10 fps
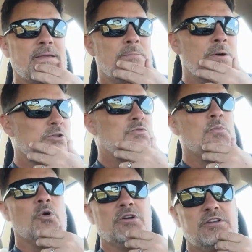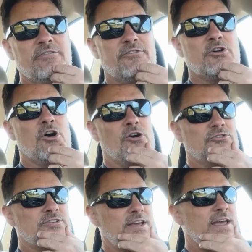much more difficult,
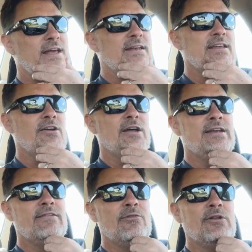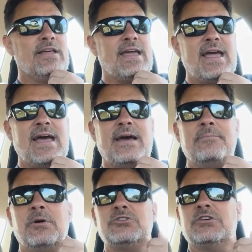and I never really had
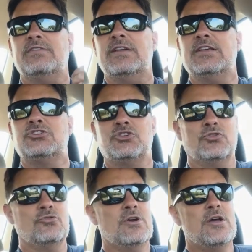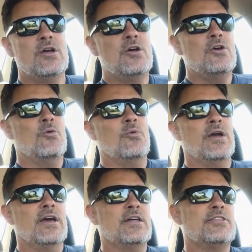much of an issue
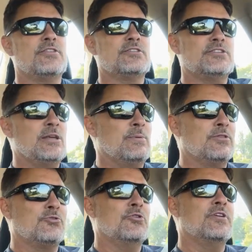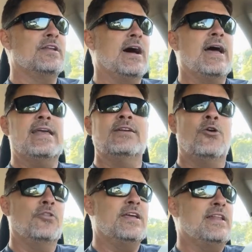with sleeping through the night and
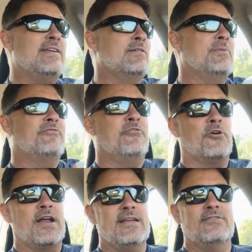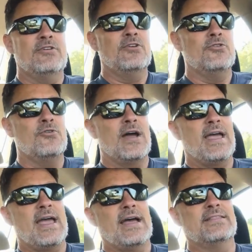holding it. Even before I even knew I
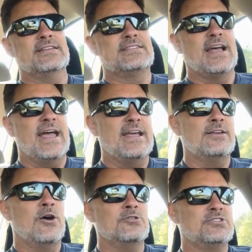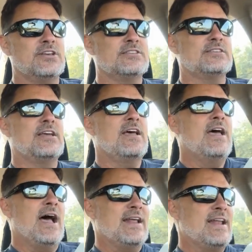had this diagnosis,
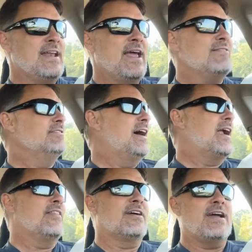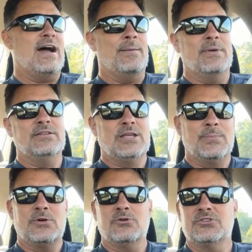I didn't have a lot of the common
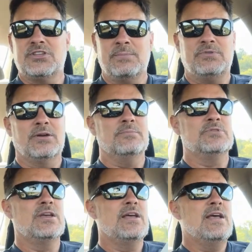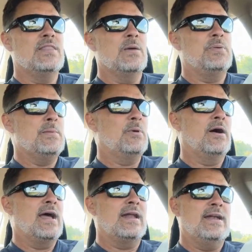typical symptoms that people
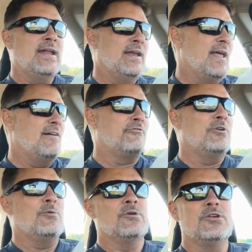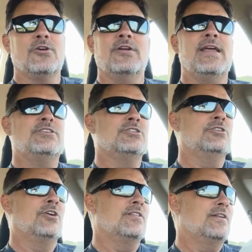had. I didn't have frequent urination
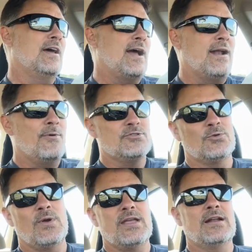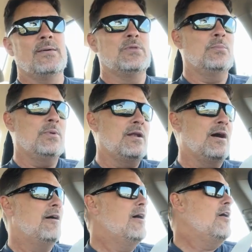during the night. I wasn't waking up
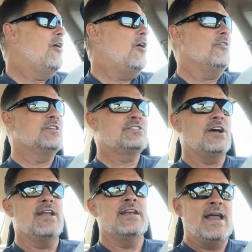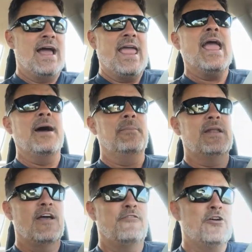all of a sudden I am.
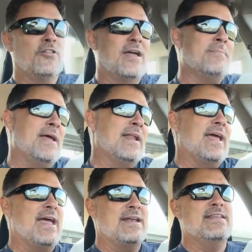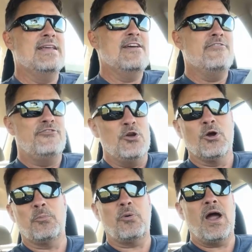And I feel like, man, I had
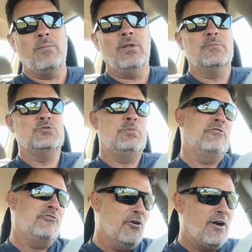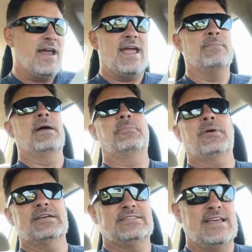fewer problems before I had my
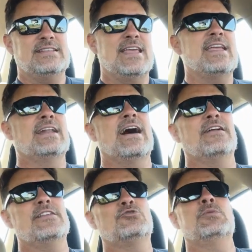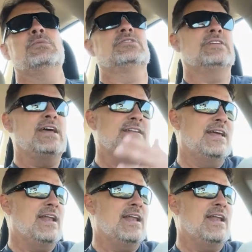prostate taken out of these treatments than I did